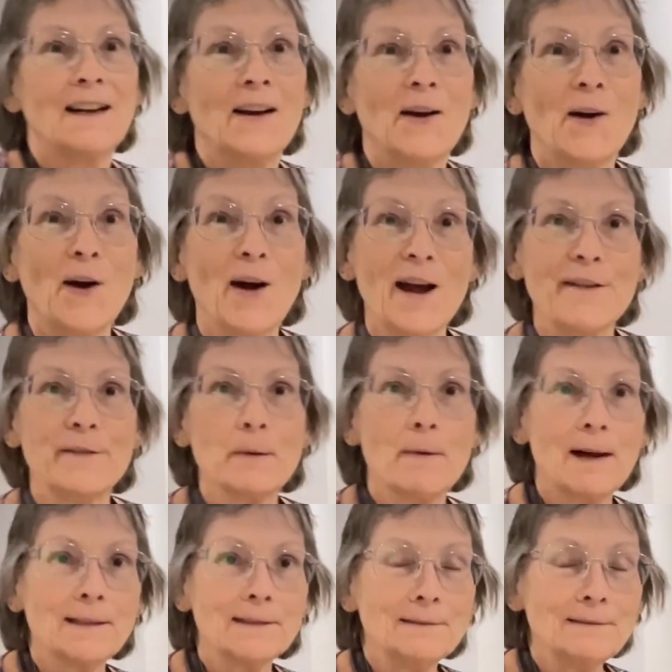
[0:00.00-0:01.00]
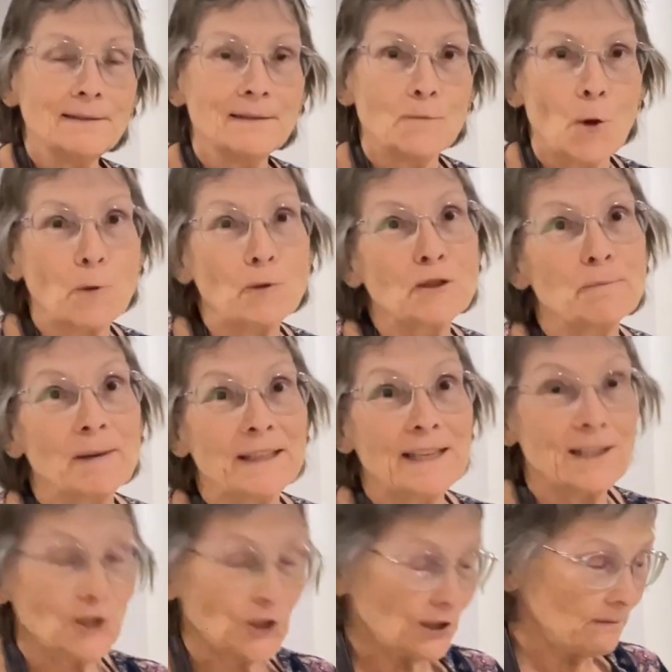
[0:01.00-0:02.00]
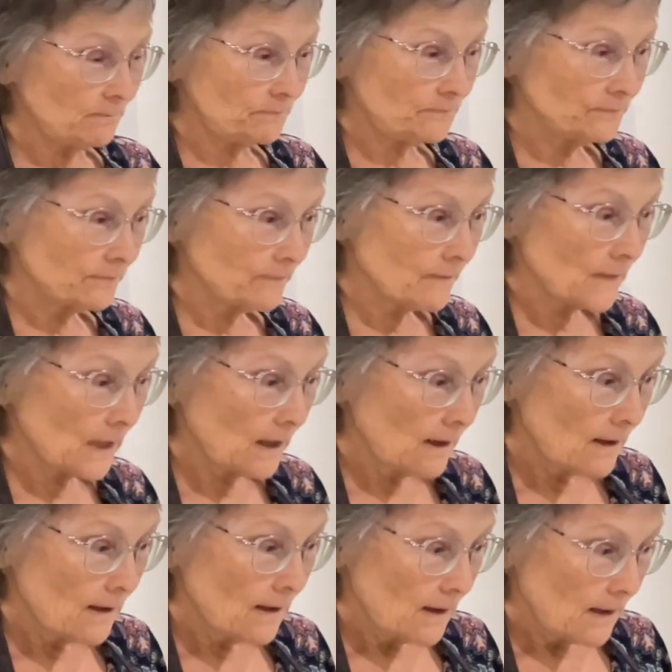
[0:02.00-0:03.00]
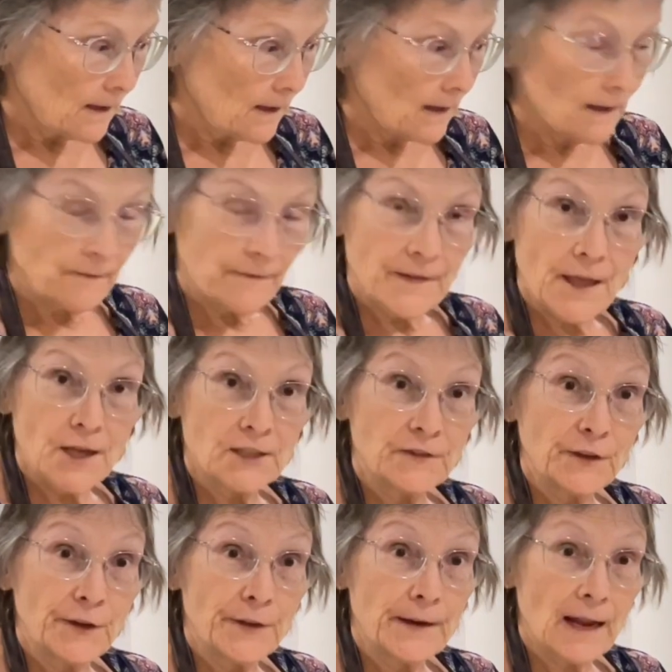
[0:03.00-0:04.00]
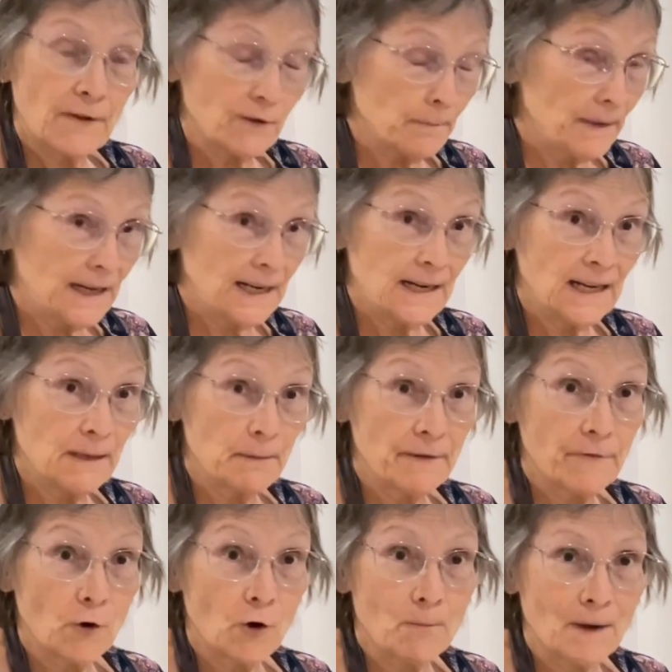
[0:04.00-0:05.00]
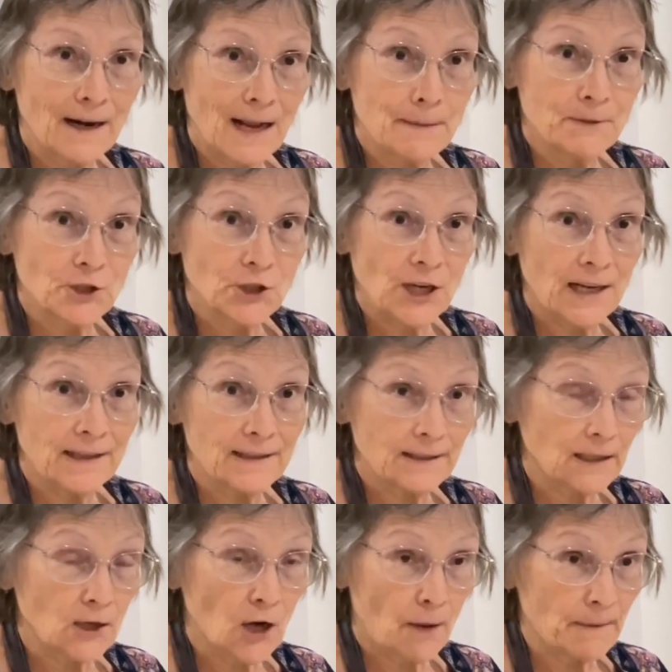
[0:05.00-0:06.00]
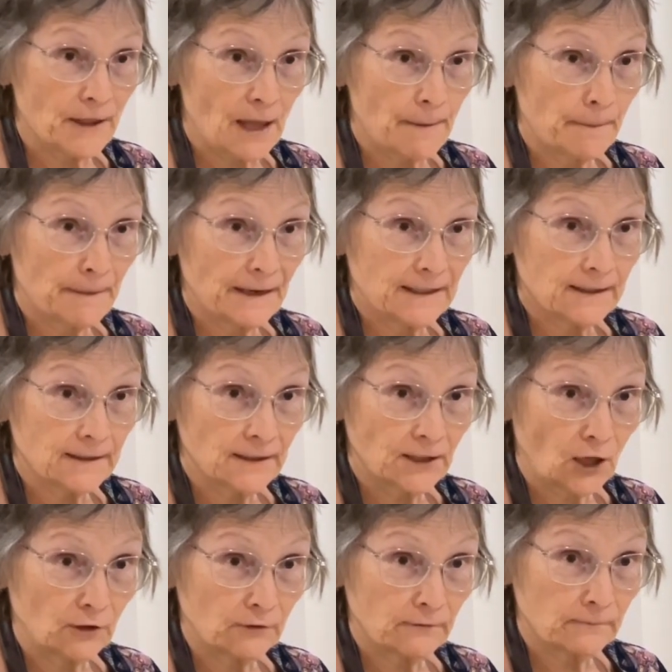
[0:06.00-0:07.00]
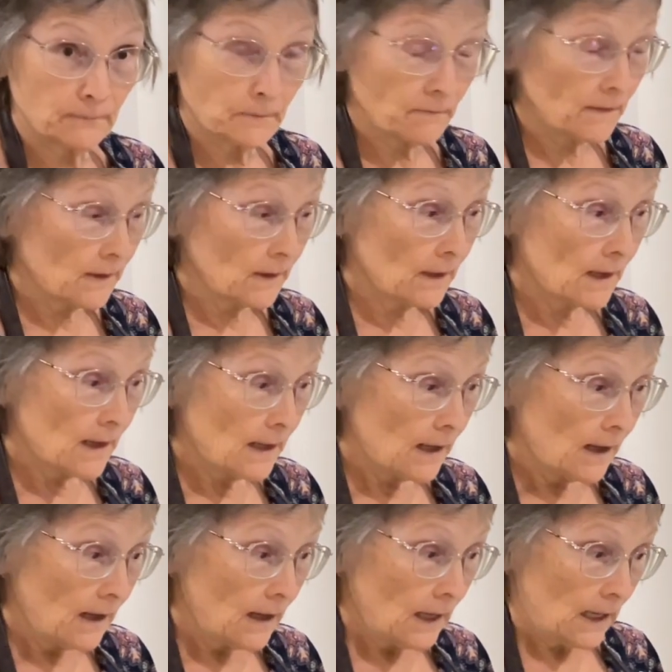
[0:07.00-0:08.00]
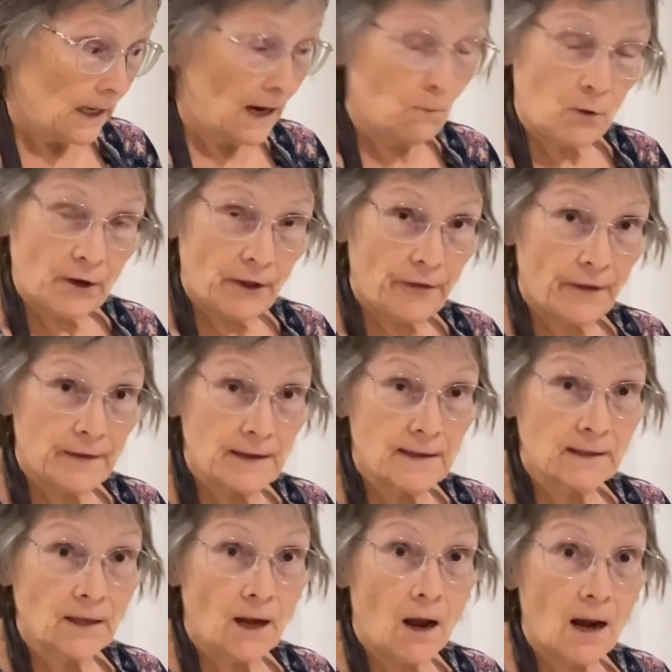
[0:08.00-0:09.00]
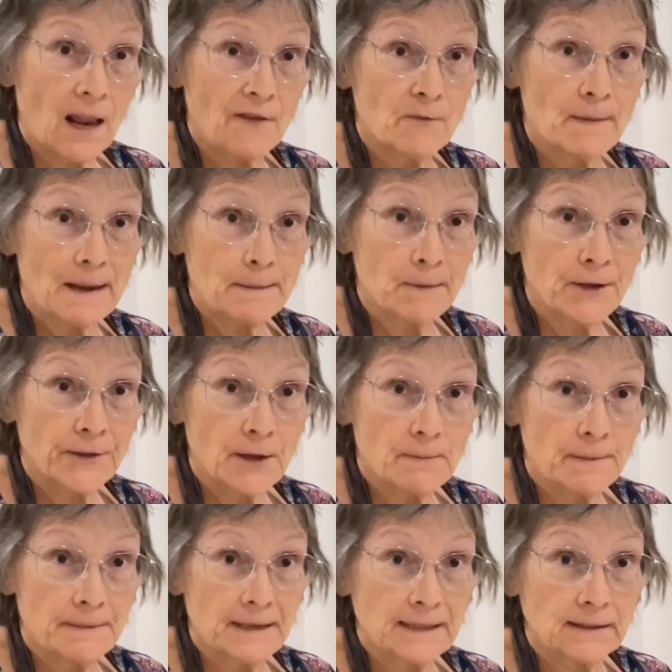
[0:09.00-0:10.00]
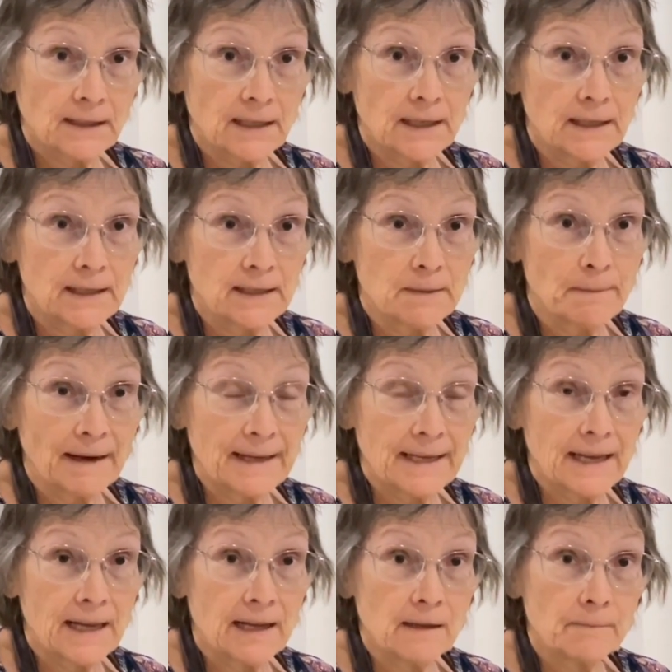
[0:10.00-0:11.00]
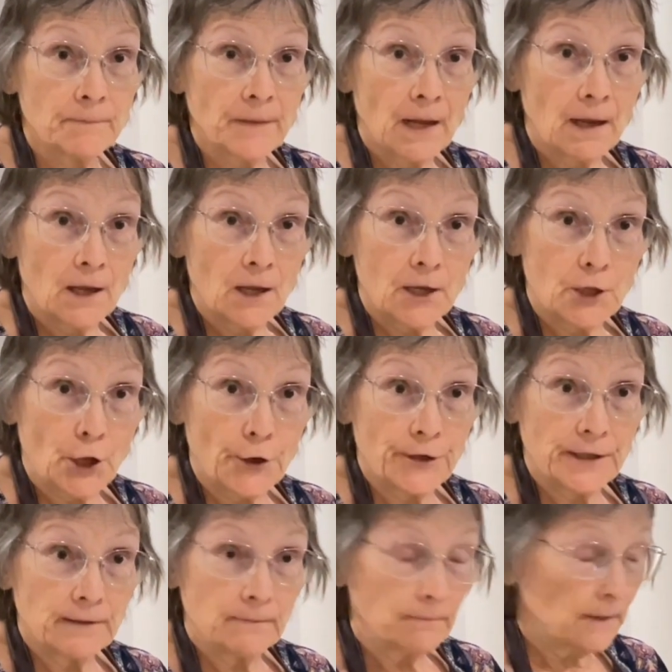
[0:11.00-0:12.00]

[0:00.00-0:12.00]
Hi everyone, welcome to my kitchen. For those of you that haven't been here before, my name's Janice and I'm a Thermomix consultant. And one of the things I love about my Thermomix is making yogurt.